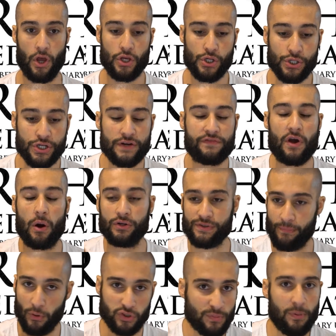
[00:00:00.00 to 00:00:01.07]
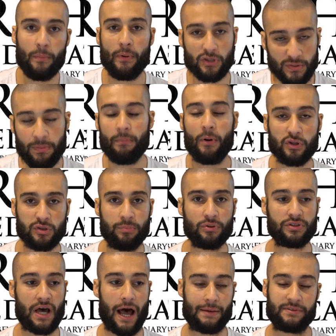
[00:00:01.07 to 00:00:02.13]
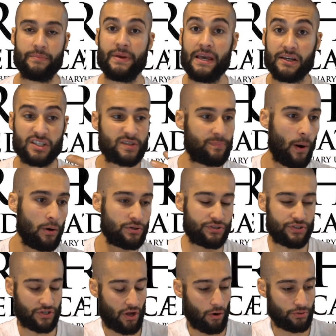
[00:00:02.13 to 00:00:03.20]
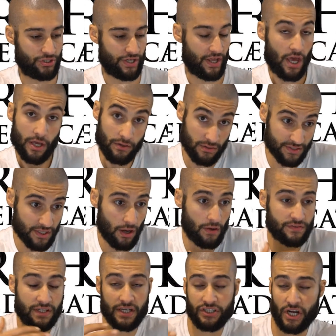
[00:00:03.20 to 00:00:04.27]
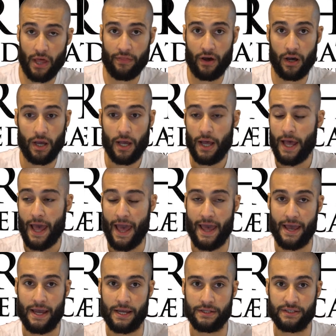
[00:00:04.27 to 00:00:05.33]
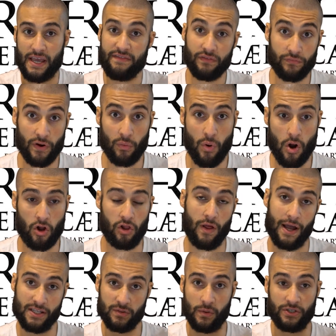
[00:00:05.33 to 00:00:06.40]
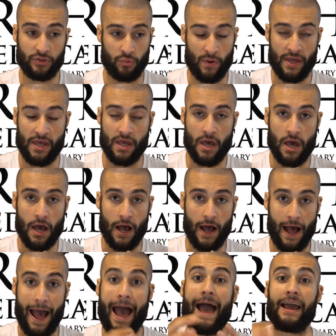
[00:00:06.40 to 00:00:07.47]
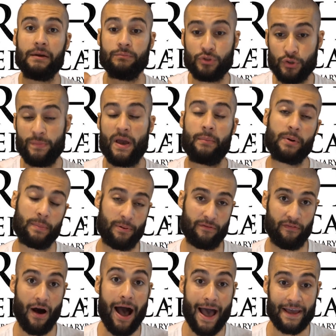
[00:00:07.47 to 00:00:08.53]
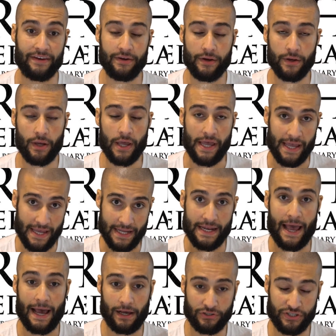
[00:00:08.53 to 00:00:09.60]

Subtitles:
you should have coached multiple times and be exposed to coaching yourselves and each other, and even real world clients, which we aim to be able to provide in our